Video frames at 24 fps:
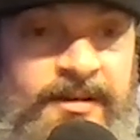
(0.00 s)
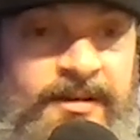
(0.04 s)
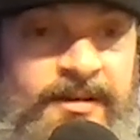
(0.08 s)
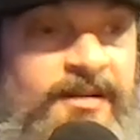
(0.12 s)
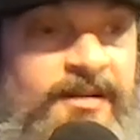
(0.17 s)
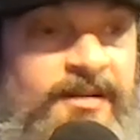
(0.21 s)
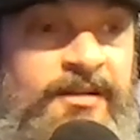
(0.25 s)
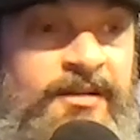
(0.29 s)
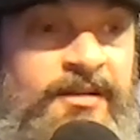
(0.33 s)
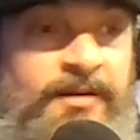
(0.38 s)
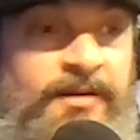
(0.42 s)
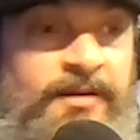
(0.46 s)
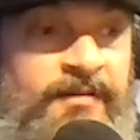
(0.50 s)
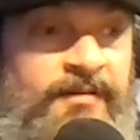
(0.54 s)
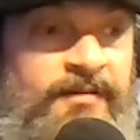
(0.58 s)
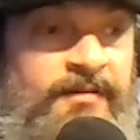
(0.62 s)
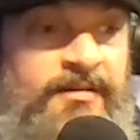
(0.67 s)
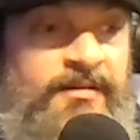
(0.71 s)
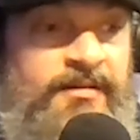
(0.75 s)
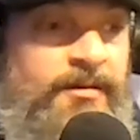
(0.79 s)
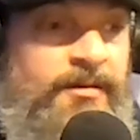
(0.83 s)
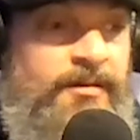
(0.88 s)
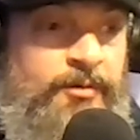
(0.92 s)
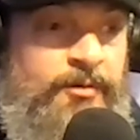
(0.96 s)
You don't have to
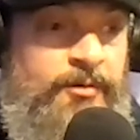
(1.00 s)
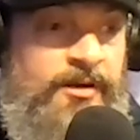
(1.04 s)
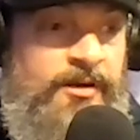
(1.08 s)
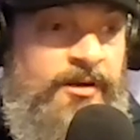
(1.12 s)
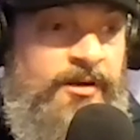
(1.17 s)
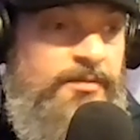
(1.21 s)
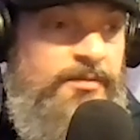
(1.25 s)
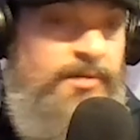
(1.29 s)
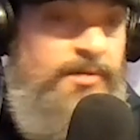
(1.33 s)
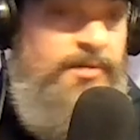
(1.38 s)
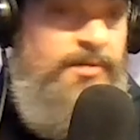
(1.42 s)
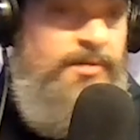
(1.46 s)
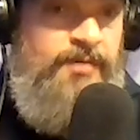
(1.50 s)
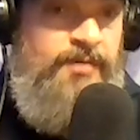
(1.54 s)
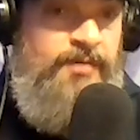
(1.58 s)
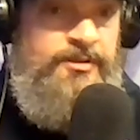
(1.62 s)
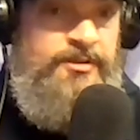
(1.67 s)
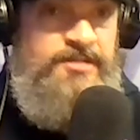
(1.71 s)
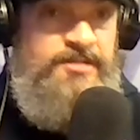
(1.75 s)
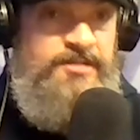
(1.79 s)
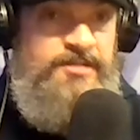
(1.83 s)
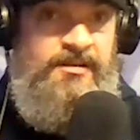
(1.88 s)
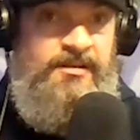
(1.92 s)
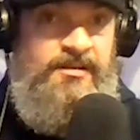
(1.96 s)
tell me where you've been or what you
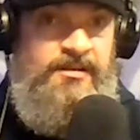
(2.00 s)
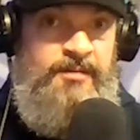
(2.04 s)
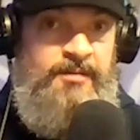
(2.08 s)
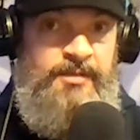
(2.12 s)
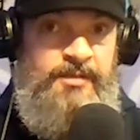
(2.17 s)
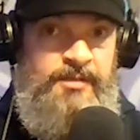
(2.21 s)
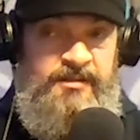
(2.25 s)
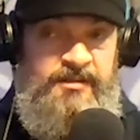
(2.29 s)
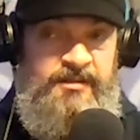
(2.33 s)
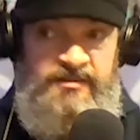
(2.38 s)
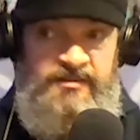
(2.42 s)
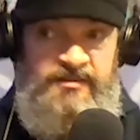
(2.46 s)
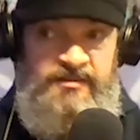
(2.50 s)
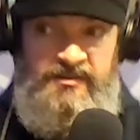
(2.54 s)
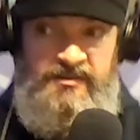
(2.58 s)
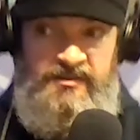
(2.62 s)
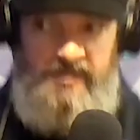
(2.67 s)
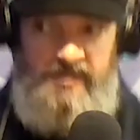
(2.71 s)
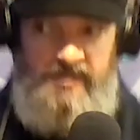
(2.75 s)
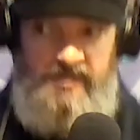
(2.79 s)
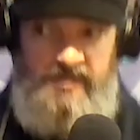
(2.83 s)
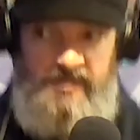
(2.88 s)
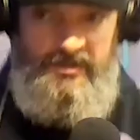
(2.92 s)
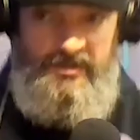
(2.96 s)
did because it's gonna
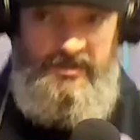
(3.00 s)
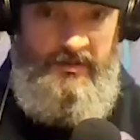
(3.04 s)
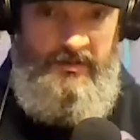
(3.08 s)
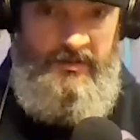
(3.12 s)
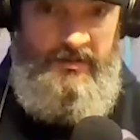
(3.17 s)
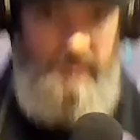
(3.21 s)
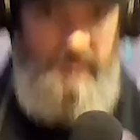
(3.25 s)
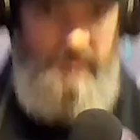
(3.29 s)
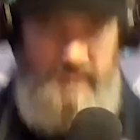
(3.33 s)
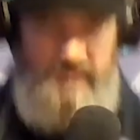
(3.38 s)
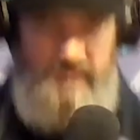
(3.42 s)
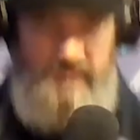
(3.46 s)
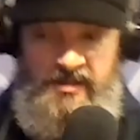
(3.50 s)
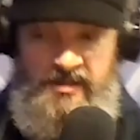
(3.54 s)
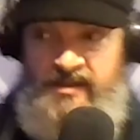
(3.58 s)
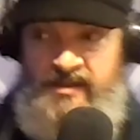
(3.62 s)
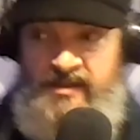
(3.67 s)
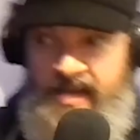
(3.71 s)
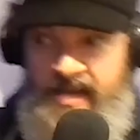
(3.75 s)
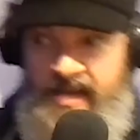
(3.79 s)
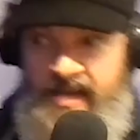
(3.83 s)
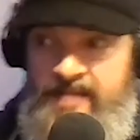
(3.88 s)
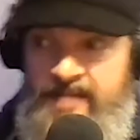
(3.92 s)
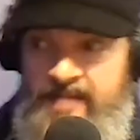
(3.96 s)
show in the
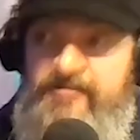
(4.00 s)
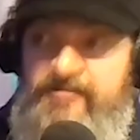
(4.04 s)
calluses